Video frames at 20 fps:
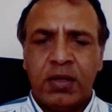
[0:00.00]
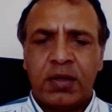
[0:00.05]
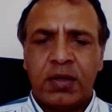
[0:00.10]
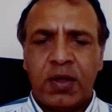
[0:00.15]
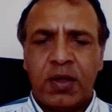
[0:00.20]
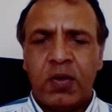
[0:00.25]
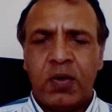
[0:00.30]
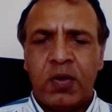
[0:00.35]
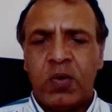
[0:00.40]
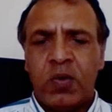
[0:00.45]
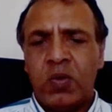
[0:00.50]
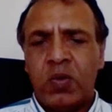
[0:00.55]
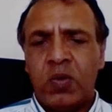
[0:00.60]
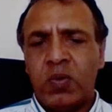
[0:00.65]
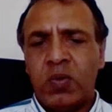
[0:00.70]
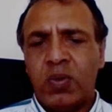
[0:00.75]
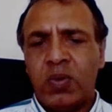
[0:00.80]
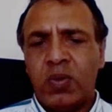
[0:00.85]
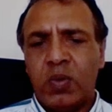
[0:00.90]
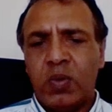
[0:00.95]

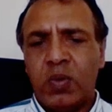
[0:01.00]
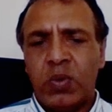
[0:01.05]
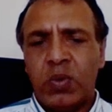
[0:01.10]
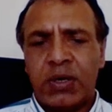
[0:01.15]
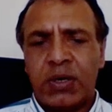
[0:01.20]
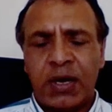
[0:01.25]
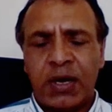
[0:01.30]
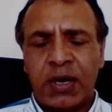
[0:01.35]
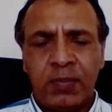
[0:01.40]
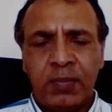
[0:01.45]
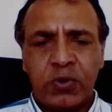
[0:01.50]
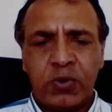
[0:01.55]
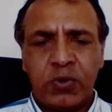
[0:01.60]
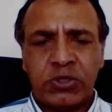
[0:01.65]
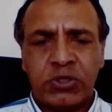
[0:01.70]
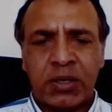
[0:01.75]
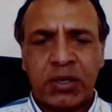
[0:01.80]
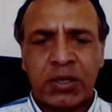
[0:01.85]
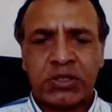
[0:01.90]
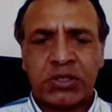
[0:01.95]
So with the current
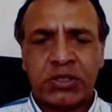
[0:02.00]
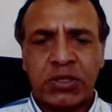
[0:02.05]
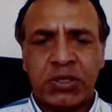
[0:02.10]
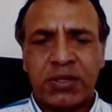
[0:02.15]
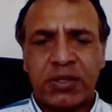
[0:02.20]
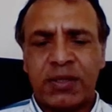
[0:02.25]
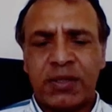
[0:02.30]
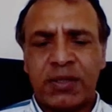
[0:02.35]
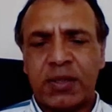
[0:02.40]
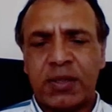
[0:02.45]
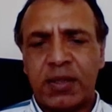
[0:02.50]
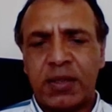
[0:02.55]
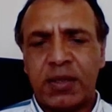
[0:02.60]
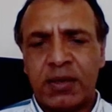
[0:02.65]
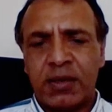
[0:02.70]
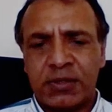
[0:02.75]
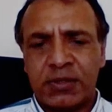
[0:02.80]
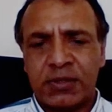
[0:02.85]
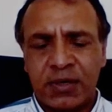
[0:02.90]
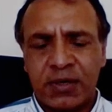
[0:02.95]
projections, it's
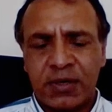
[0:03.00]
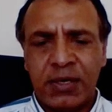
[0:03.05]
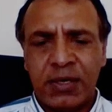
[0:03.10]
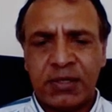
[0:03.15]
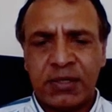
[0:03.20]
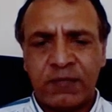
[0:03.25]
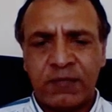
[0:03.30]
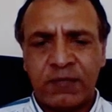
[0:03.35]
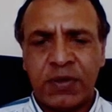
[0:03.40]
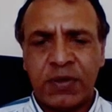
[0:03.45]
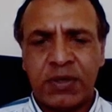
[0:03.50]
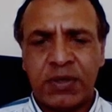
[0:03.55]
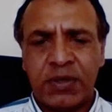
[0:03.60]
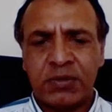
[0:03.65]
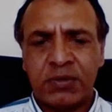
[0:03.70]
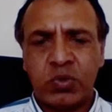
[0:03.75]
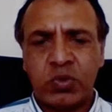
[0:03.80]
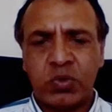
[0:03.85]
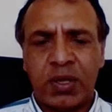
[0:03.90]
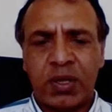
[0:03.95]
really
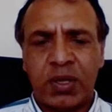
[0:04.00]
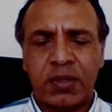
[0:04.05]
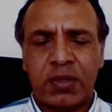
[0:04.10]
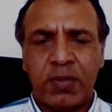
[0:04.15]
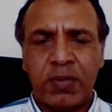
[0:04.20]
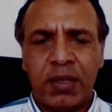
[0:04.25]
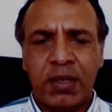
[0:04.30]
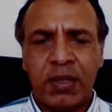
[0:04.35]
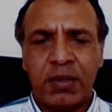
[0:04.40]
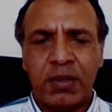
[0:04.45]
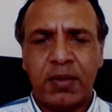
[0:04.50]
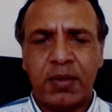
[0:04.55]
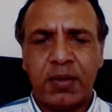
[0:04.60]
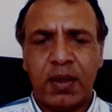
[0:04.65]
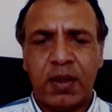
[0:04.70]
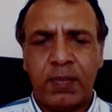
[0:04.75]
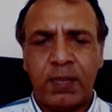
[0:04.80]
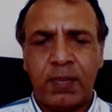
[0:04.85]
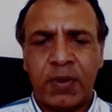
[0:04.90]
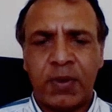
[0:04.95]
difficult to estimate,
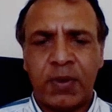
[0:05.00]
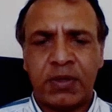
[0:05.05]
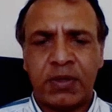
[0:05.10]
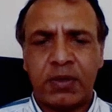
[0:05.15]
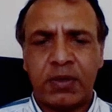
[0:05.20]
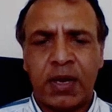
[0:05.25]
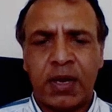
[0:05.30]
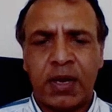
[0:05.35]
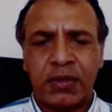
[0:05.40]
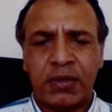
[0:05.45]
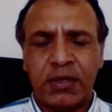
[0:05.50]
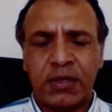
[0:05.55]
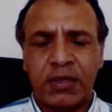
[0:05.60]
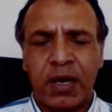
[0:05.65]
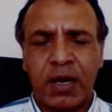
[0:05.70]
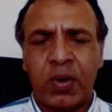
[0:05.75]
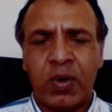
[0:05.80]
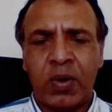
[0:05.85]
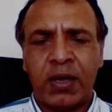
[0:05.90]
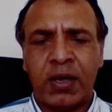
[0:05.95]
but right
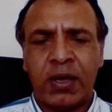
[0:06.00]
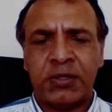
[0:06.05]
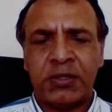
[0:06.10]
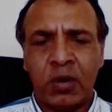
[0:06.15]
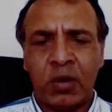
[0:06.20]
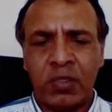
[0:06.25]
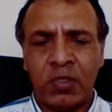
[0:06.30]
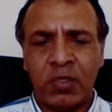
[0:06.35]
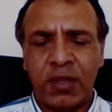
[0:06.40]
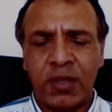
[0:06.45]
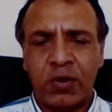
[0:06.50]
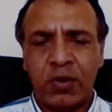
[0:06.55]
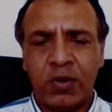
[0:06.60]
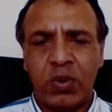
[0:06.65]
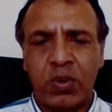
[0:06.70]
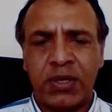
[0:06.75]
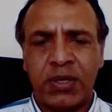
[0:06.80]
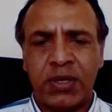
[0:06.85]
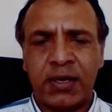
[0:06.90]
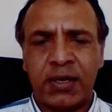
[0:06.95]
now I don't
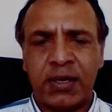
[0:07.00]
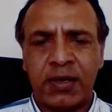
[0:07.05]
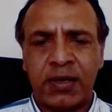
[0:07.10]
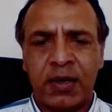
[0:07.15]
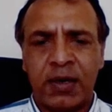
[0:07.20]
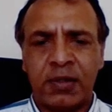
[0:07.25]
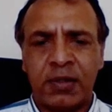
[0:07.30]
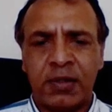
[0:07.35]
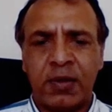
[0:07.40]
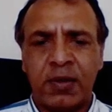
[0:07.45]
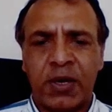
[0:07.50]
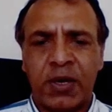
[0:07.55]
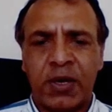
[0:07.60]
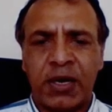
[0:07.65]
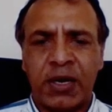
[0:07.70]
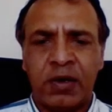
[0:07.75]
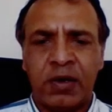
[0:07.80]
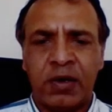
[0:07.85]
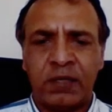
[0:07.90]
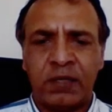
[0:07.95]
think we'll get an answer
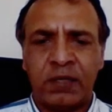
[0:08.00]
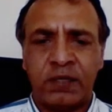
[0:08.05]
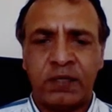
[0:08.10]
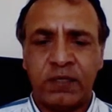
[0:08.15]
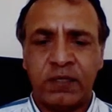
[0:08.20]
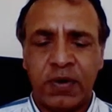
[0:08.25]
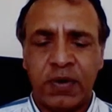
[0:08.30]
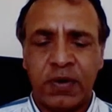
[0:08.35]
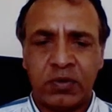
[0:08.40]
by the end of